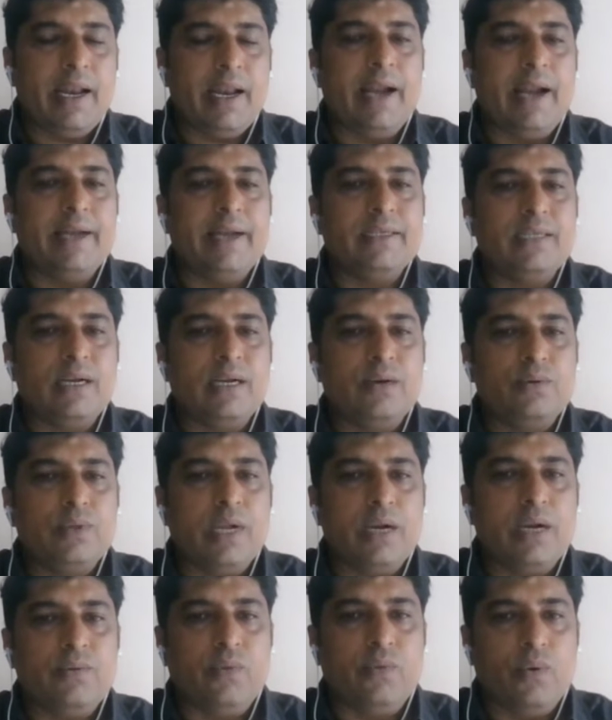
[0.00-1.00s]
And addition to
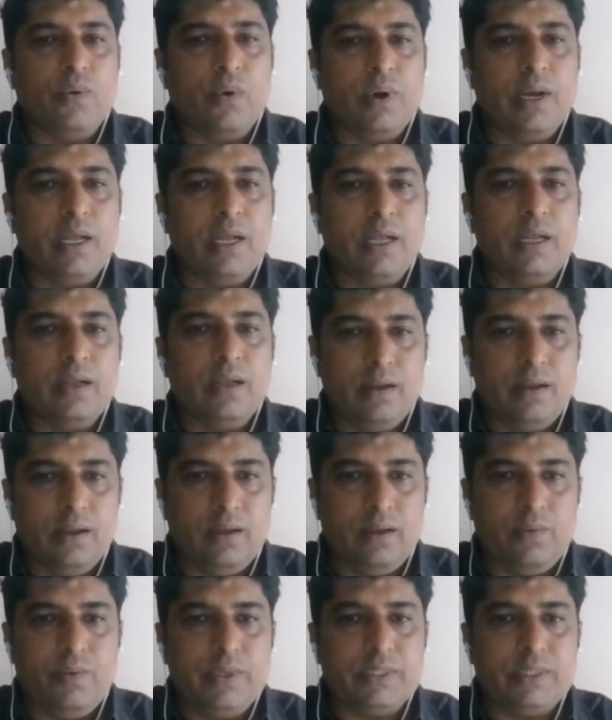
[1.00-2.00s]
that 4D,
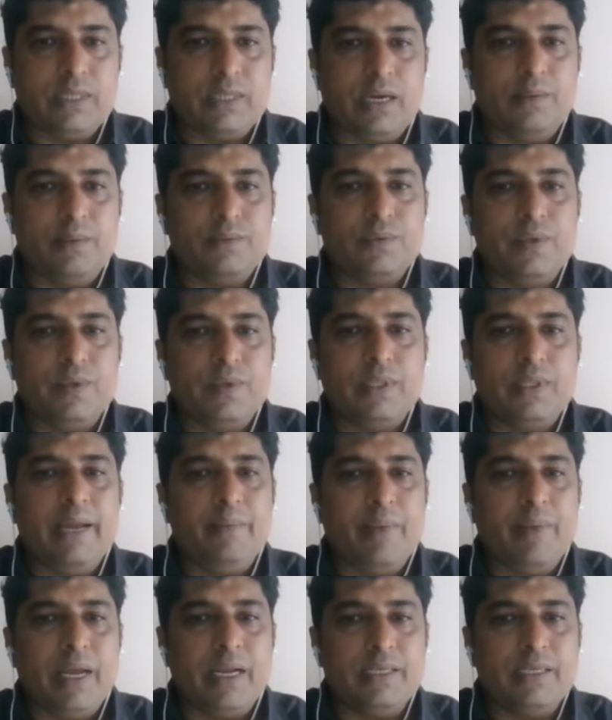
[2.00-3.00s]
which comes with
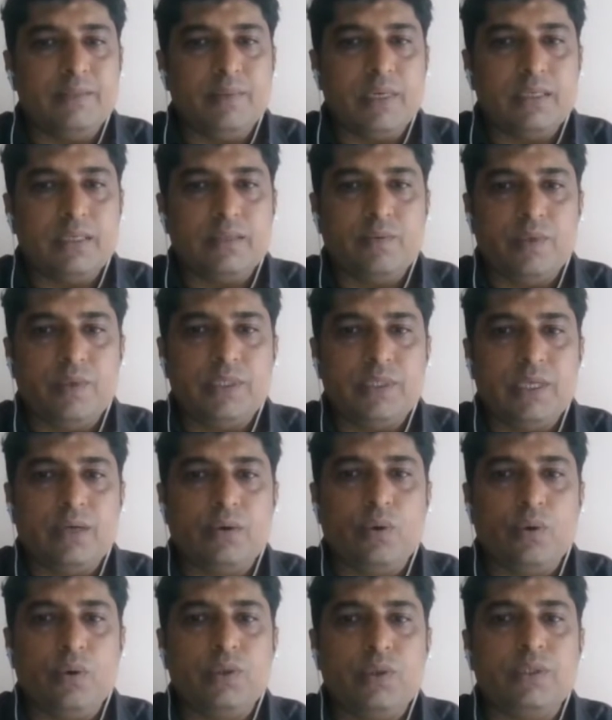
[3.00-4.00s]
time management, which
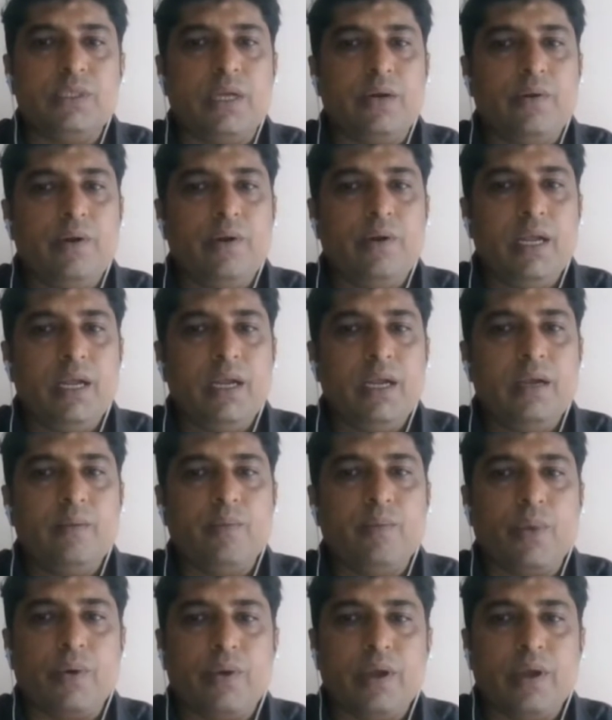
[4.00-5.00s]
includes scheduling,
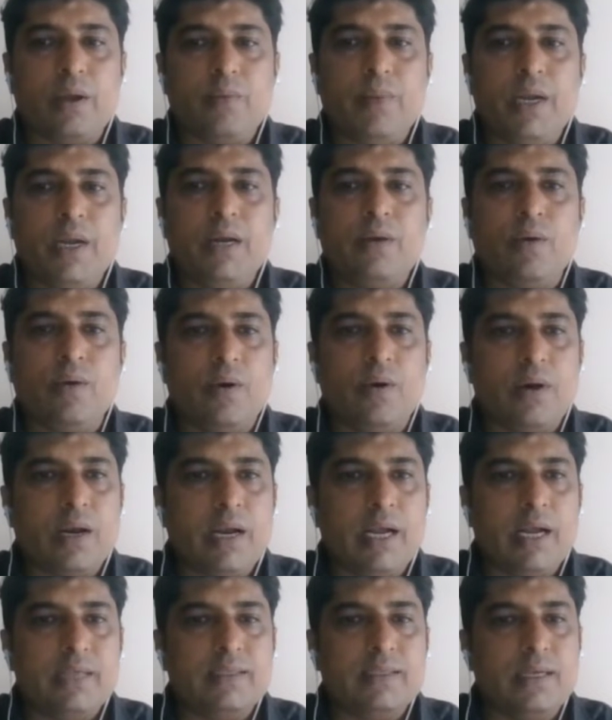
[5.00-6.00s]
procurement,
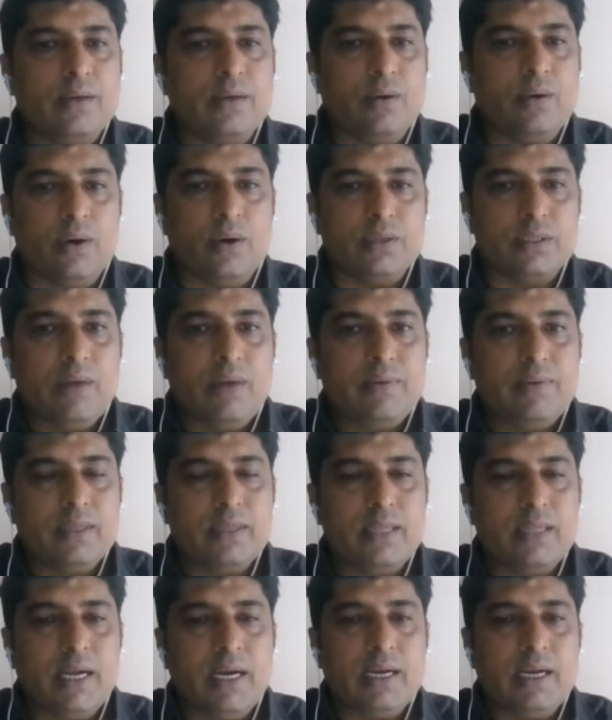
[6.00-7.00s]
contracts, and cost. After
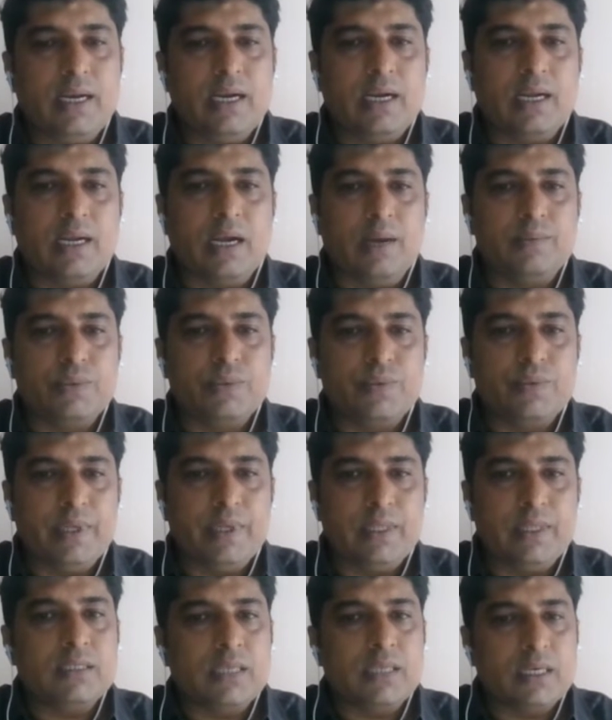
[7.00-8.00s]
that, it comes
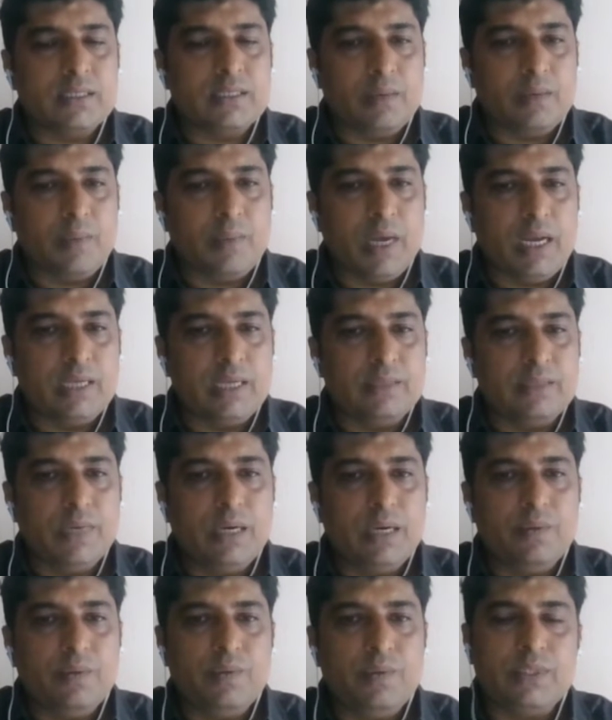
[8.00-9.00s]
with construction
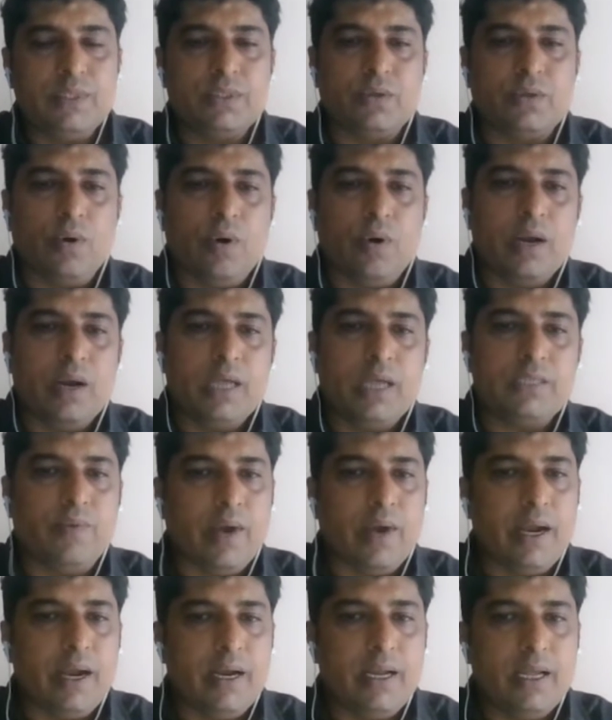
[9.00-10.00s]
management, which is called as
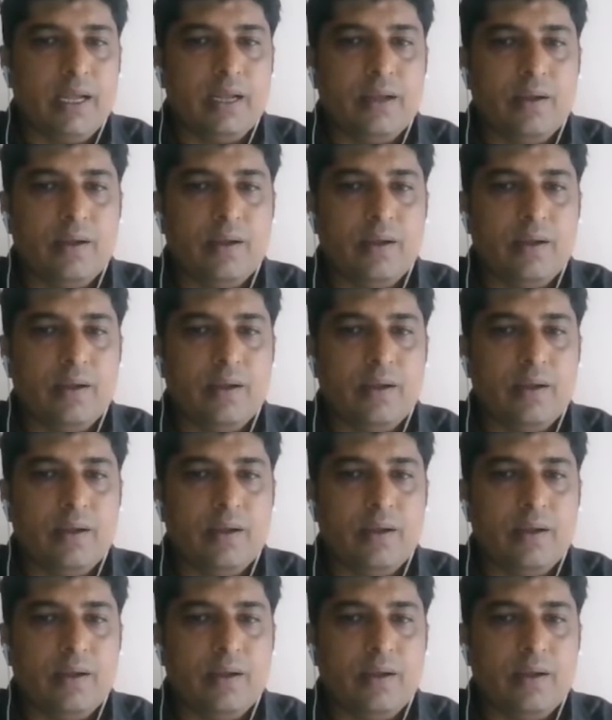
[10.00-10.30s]
5D,